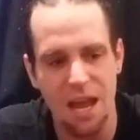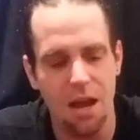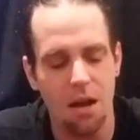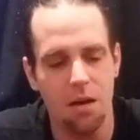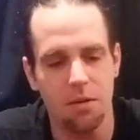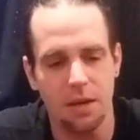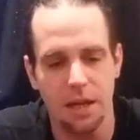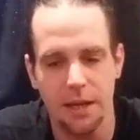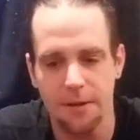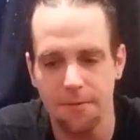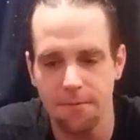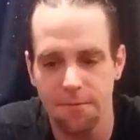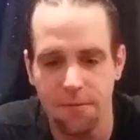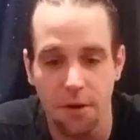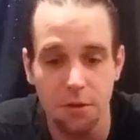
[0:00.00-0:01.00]
Okay,
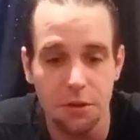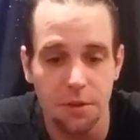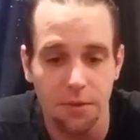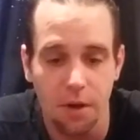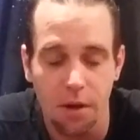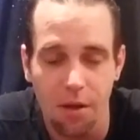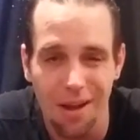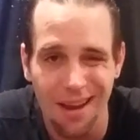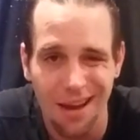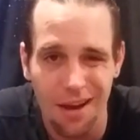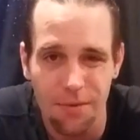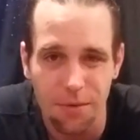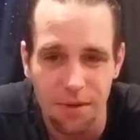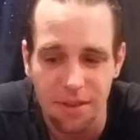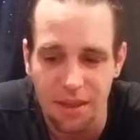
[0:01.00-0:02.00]
first of all,
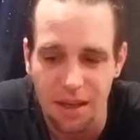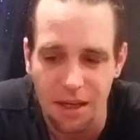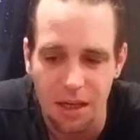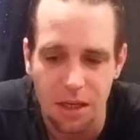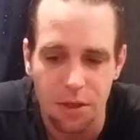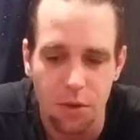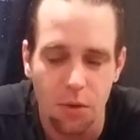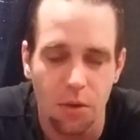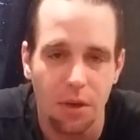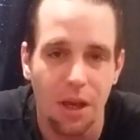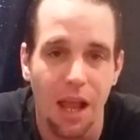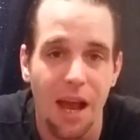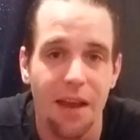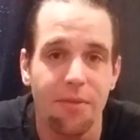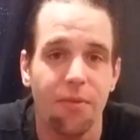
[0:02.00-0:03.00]
everything in your
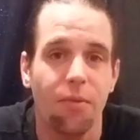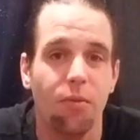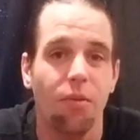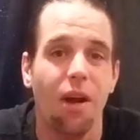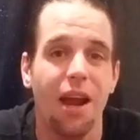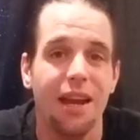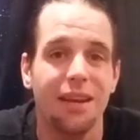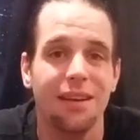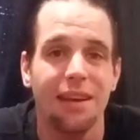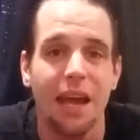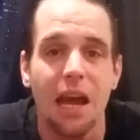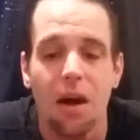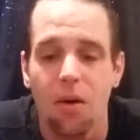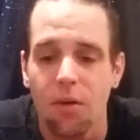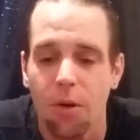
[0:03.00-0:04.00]
life right
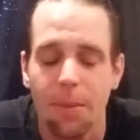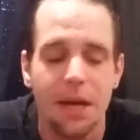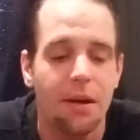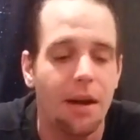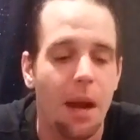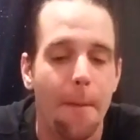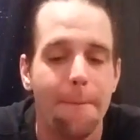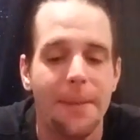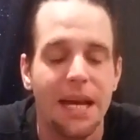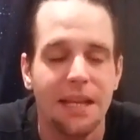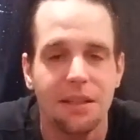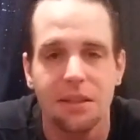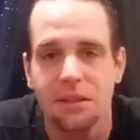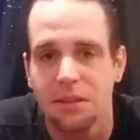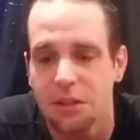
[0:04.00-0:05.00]
now, no matter how
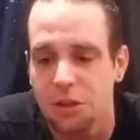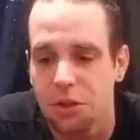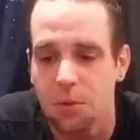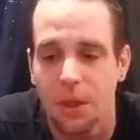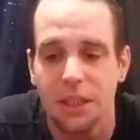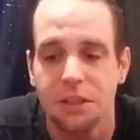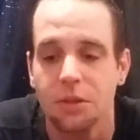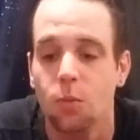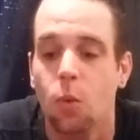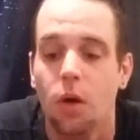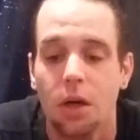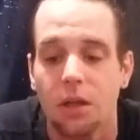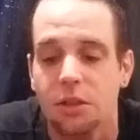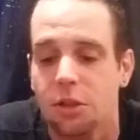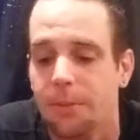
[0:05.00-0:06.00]
bad this situation
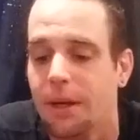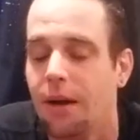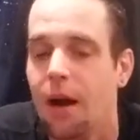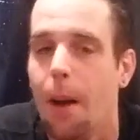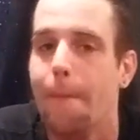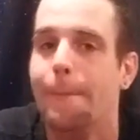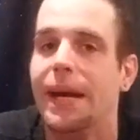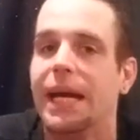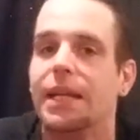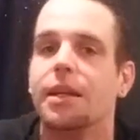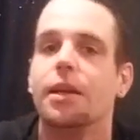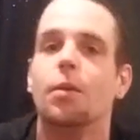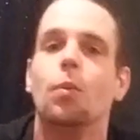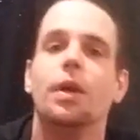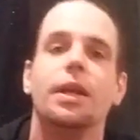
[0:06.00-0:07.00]
was, no matter how
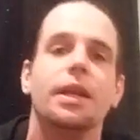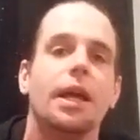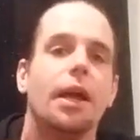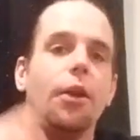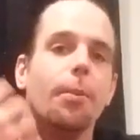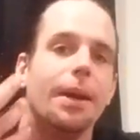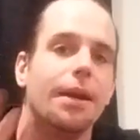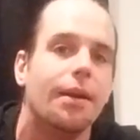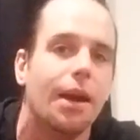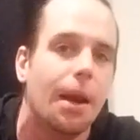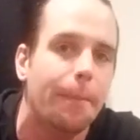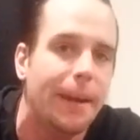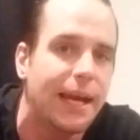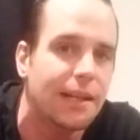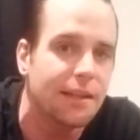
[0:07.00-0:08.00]
badly it went down, no matter how
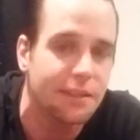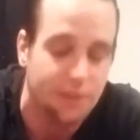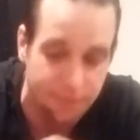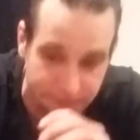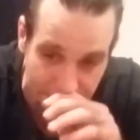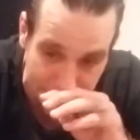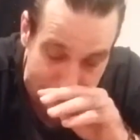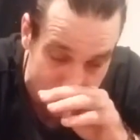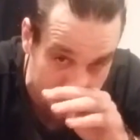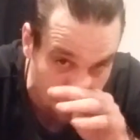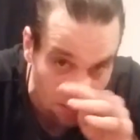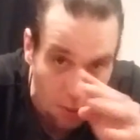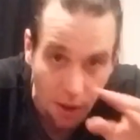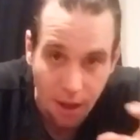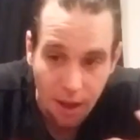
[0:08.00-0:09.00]
badly it's affecting you,